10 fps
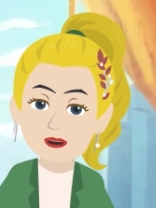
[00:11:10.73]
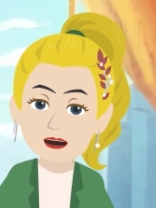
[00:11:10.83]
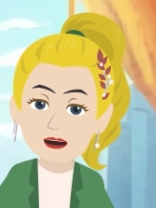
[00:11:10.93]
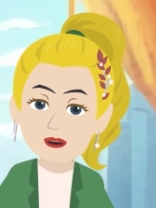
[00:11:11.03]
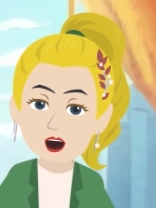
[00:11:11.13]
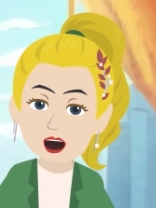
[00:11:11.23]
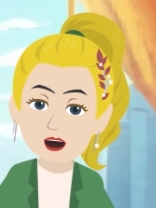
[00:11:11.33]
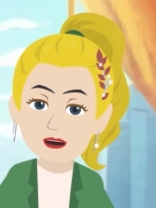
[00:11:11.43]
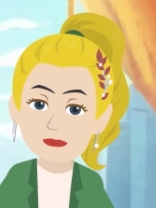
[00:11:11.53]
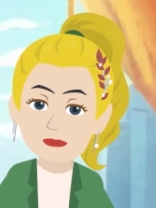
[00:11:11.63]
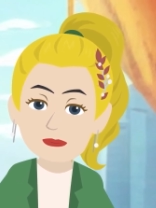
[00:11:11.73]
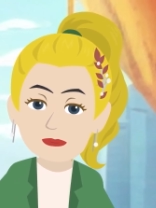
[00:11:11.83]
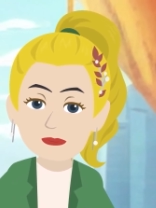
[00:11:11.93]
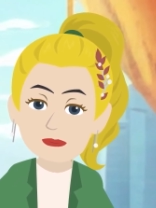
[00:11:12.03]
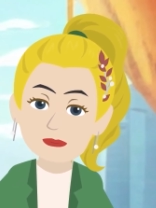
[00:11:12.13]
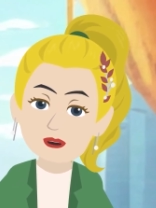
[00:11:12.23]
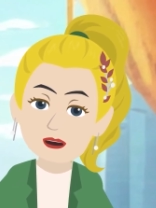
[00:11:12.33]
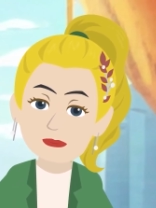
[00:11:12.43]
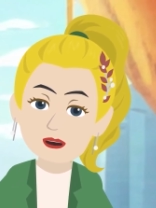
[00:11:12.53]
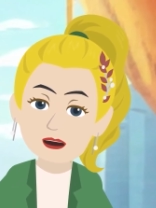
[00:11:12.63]
experiments,
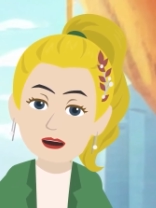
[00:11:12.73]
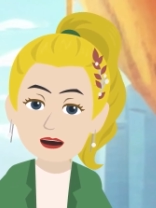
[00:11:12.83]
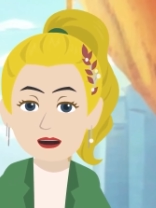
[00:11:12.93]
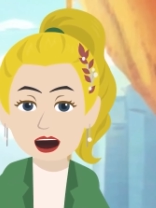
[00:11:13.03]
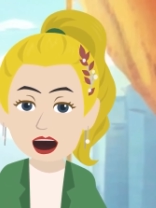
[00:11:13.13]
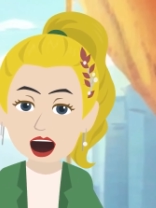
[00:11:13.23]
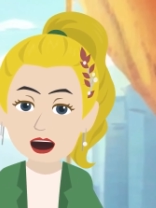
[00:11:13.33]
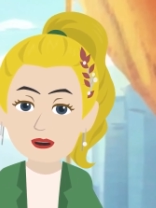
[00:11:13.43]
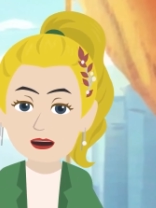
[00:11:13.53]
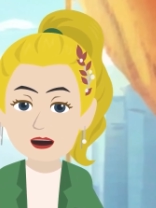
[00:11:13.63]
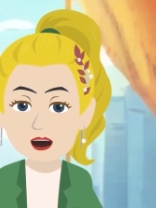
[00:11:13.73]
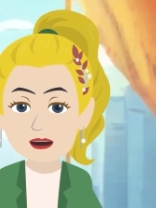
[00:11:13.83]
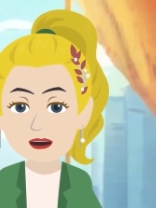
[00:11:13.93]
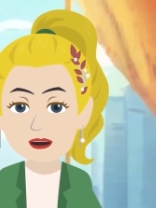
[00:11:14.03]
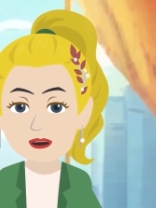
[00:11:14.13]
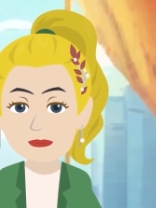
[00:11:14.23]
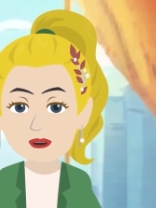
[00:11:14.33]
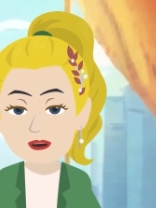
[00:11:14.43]
laboratories.